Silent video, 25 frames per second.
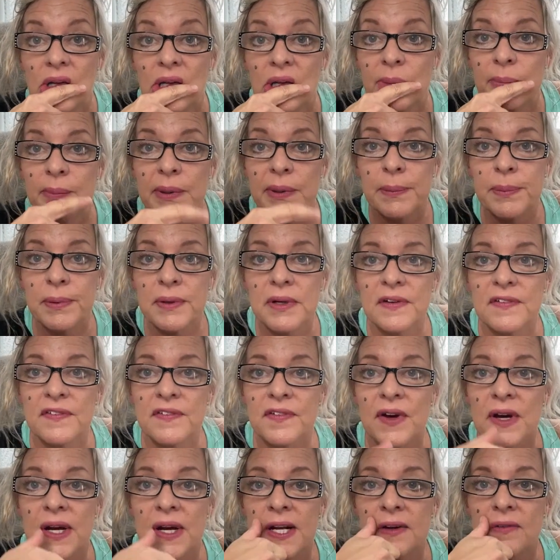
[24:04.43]
People are
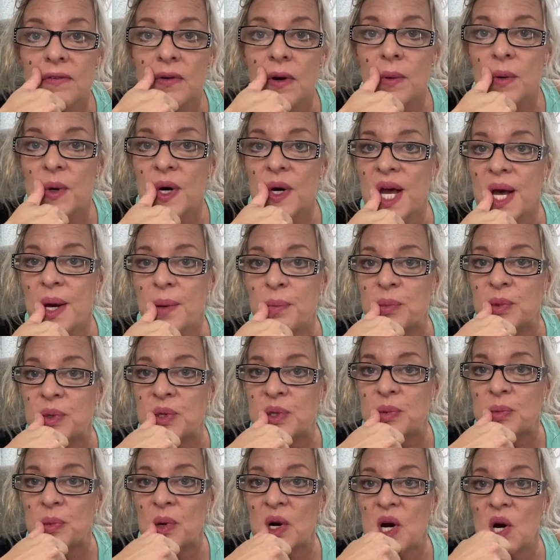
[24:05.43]
afraid of what will happen
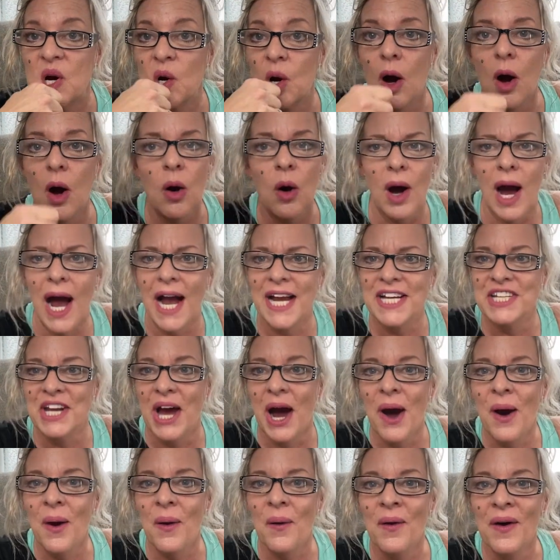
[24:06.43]
tomorrow. Oh, I
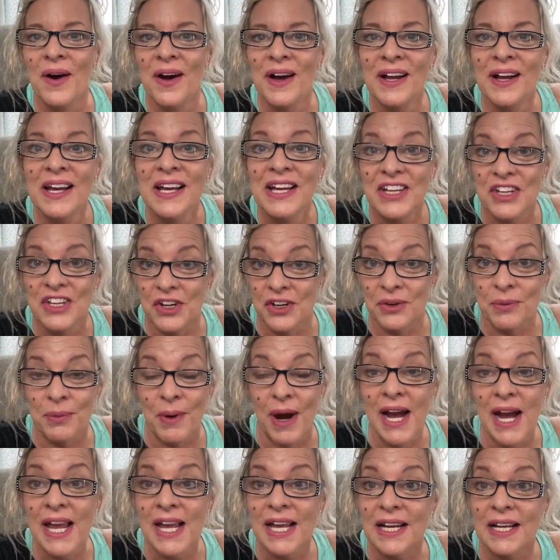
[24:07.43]
know. You're
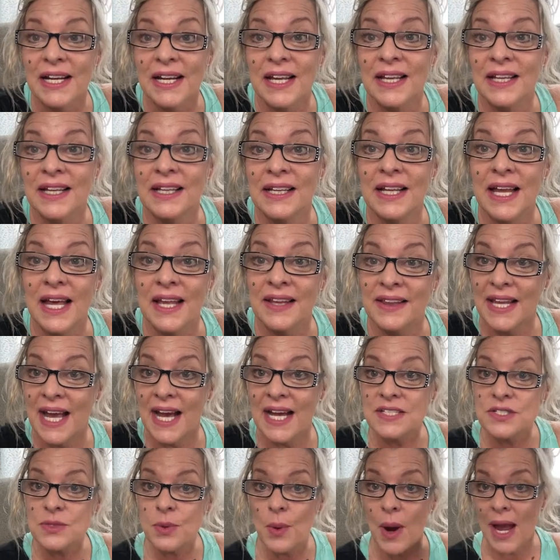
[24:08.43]
right. And
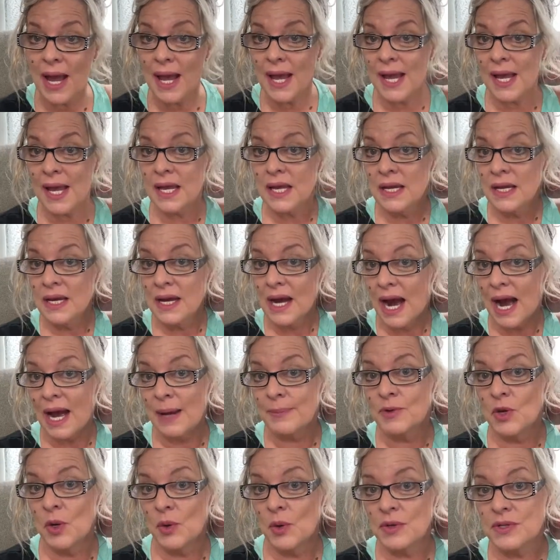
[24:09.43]
that's why
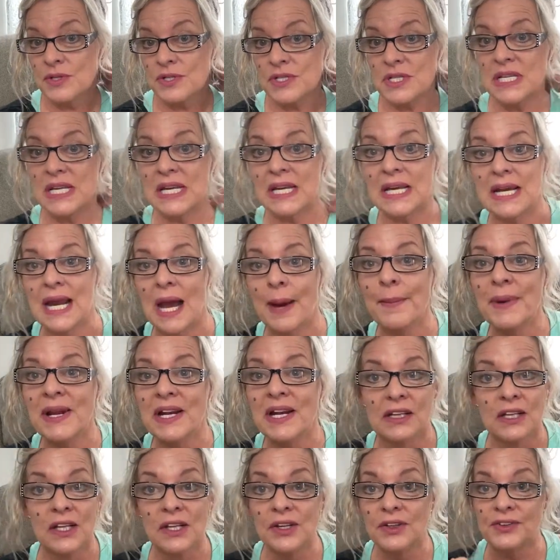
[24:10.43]
I'm noticing, and I'm in a
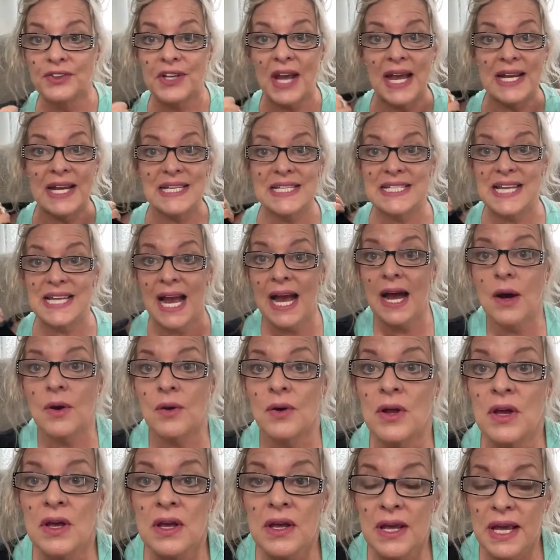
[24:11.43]
little tiny town,
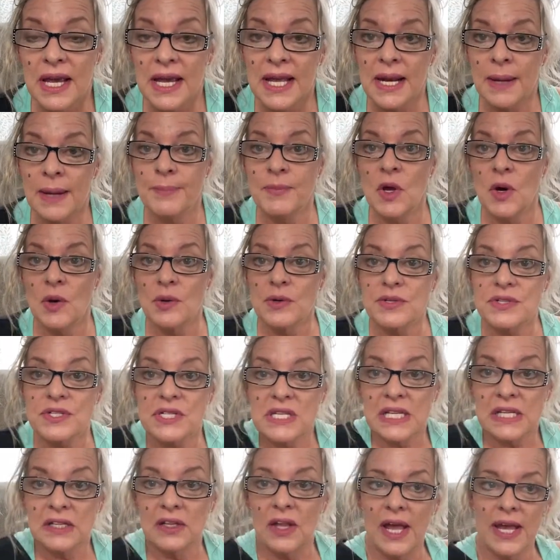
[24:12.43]
and I'm
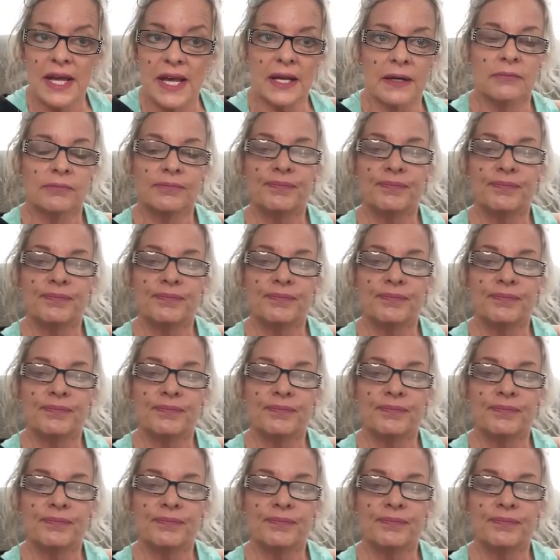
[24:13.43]
noticing, like,